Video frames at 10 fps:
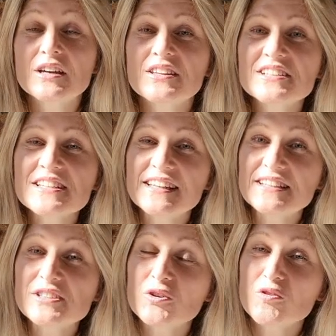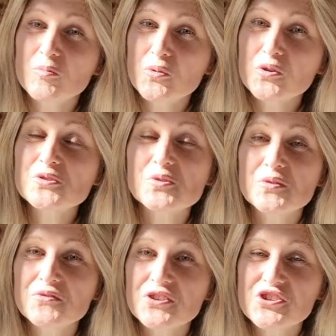This letter of Paul to
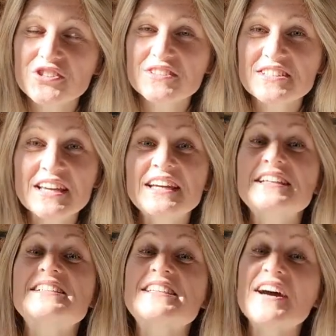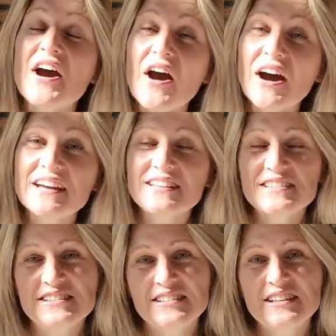Ephesians is the
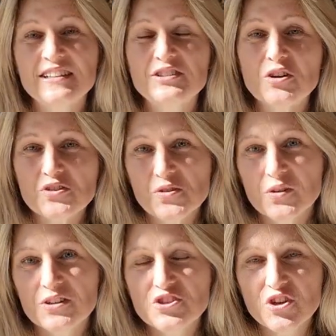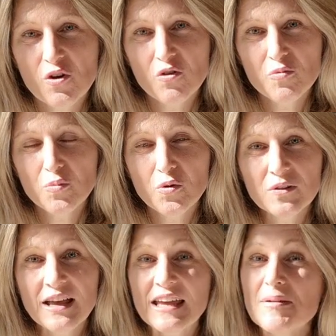highest doxology of
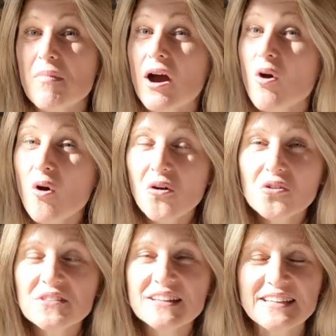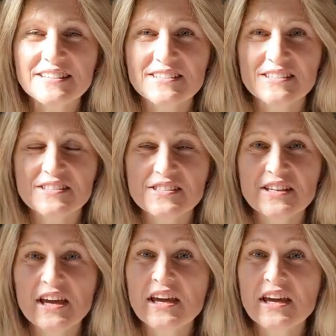Paul among all the letters.